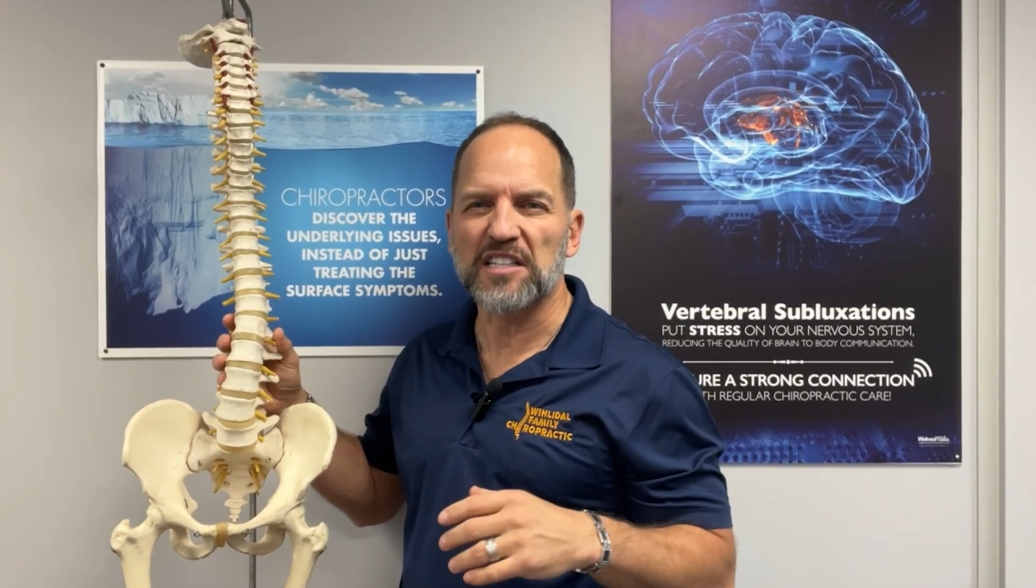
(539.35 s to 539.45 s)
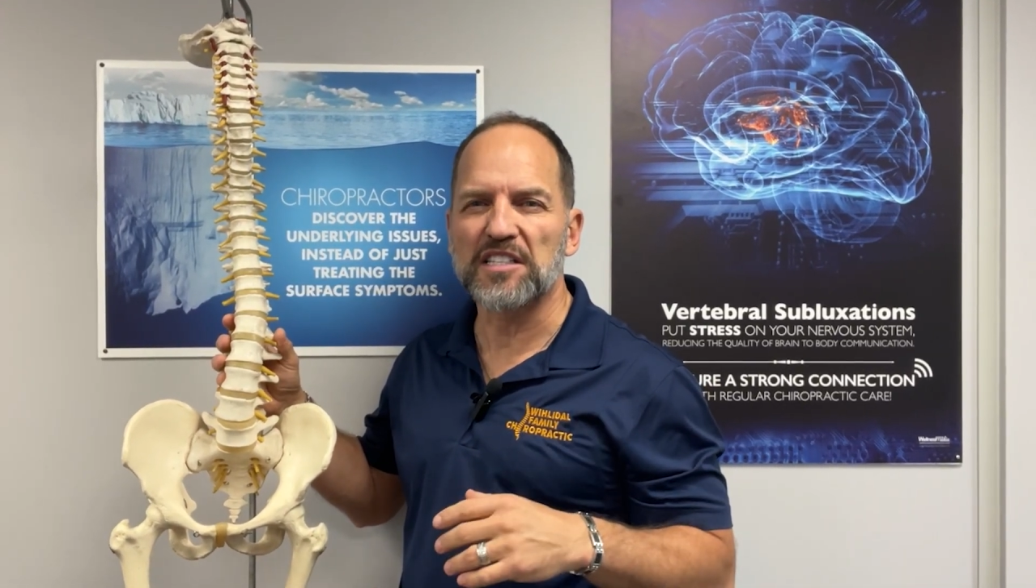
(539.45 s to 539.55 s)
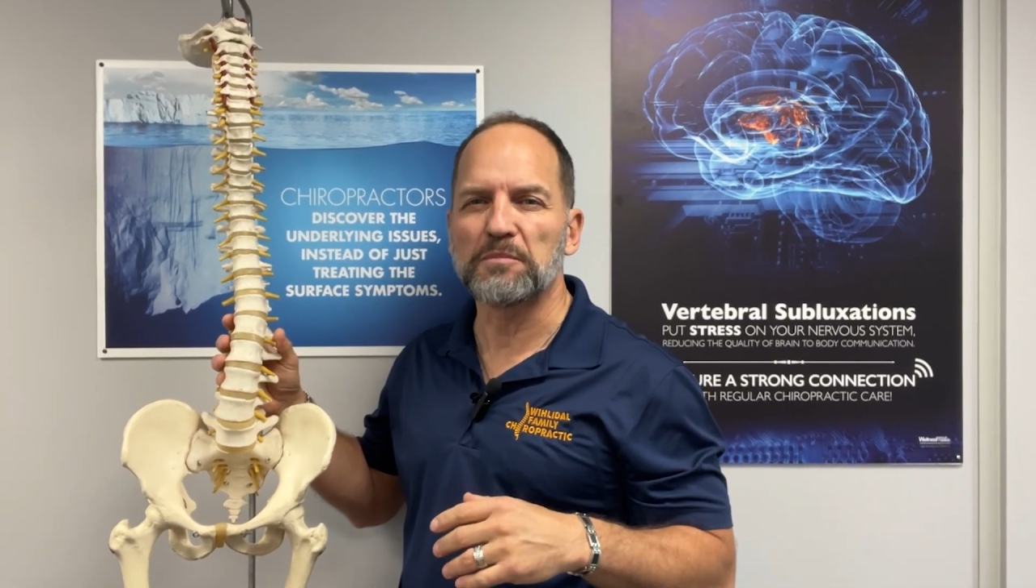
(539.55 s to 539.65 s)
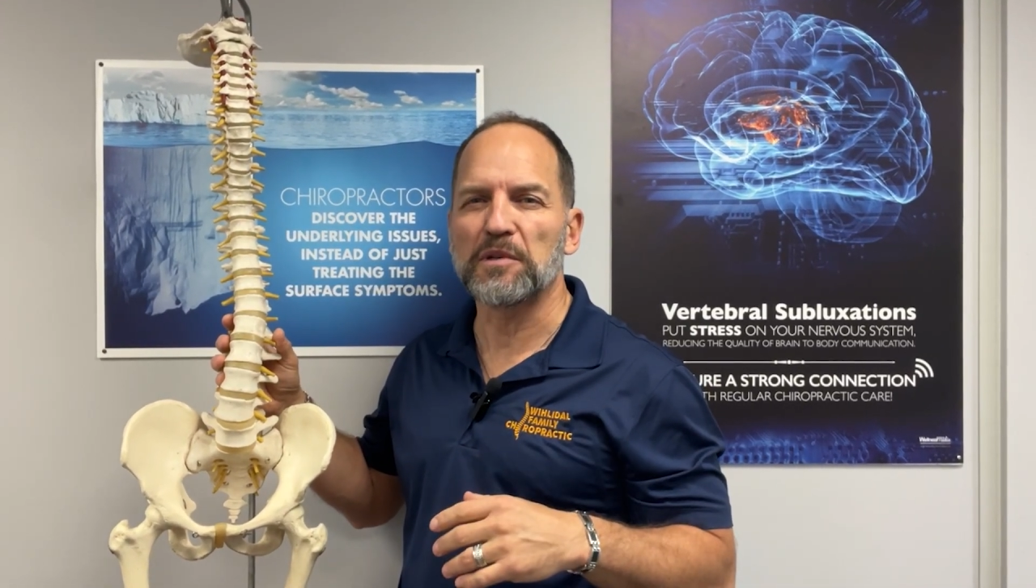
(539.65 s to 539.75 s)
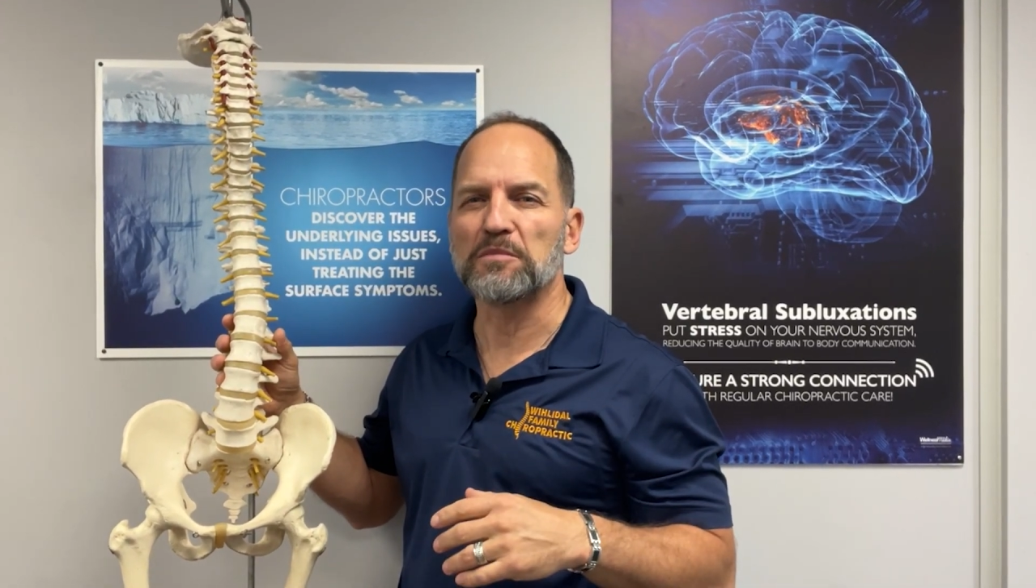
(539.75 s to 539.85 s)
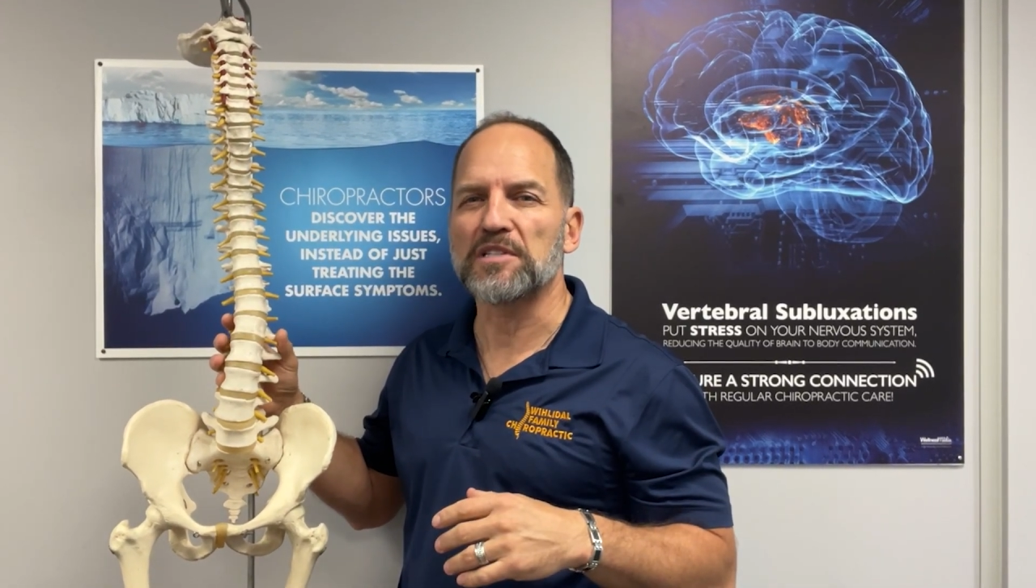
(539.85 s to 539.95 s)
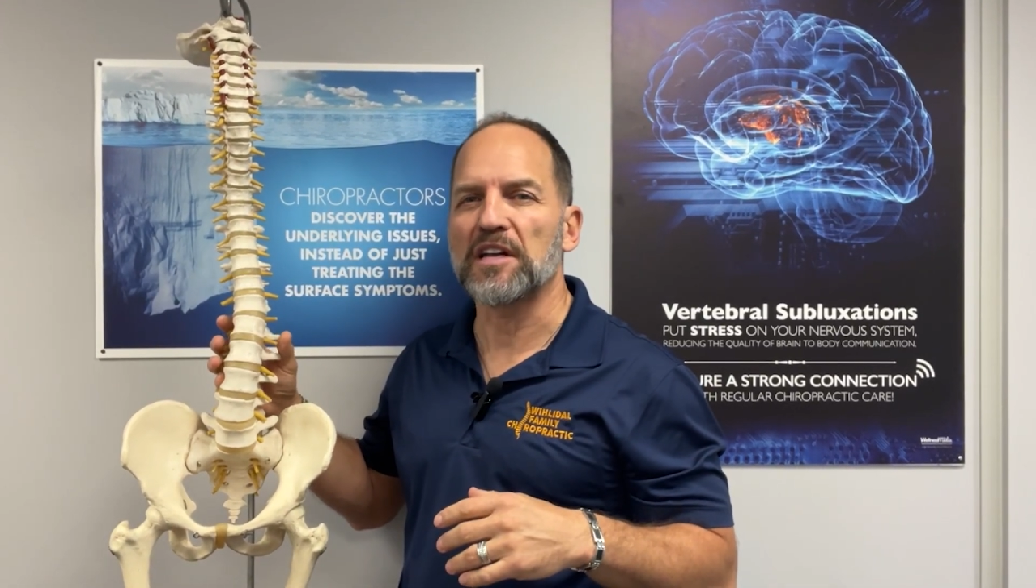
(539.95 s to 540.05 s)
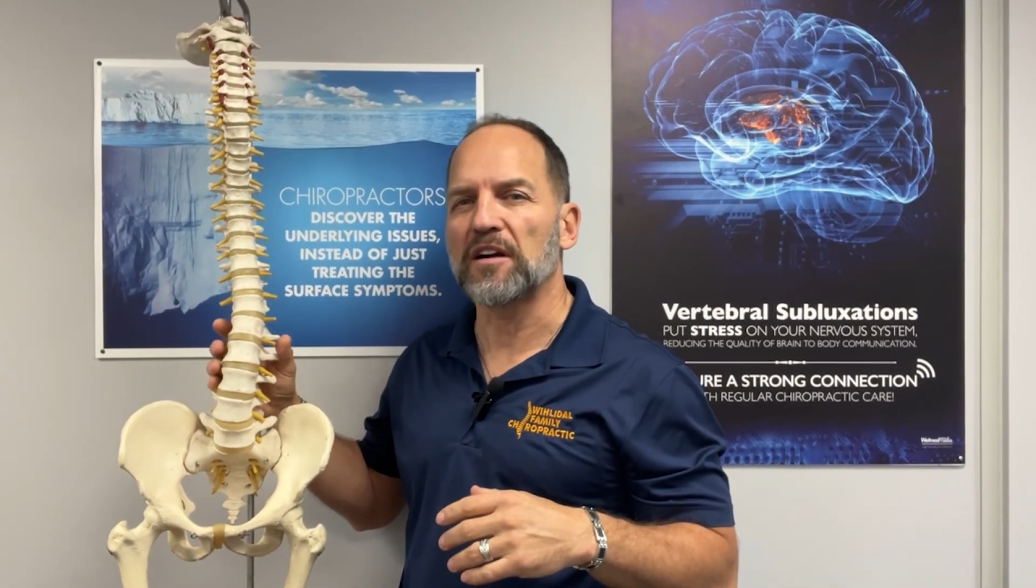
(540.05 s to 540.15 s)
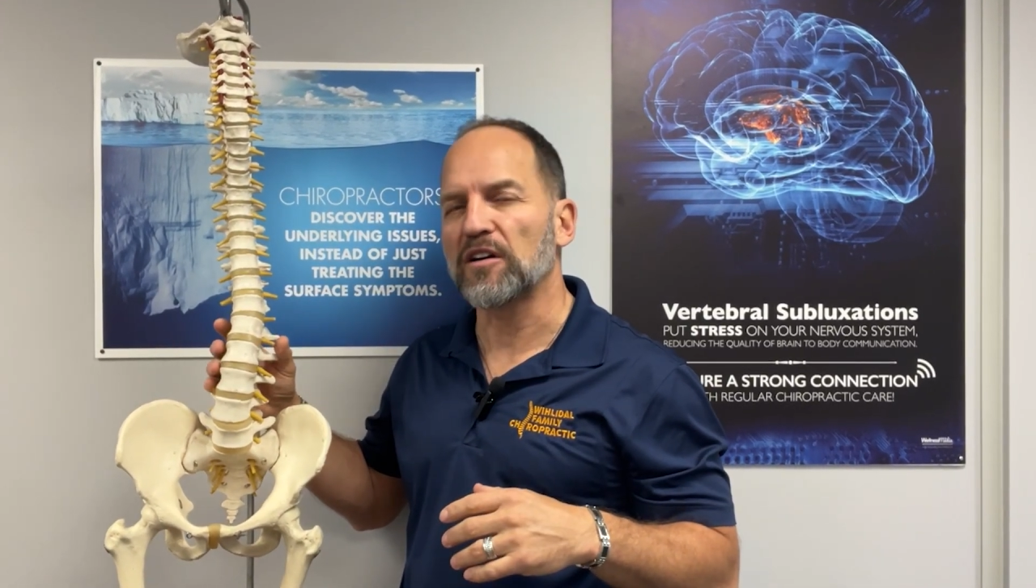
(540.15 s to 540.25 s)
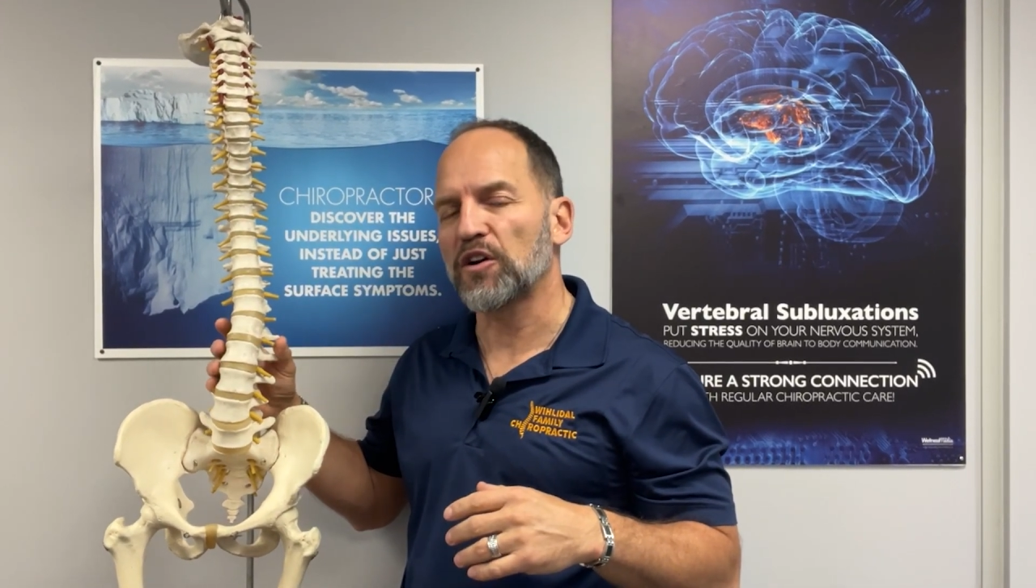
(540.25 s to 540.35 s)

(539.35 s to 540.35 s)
symptoms that are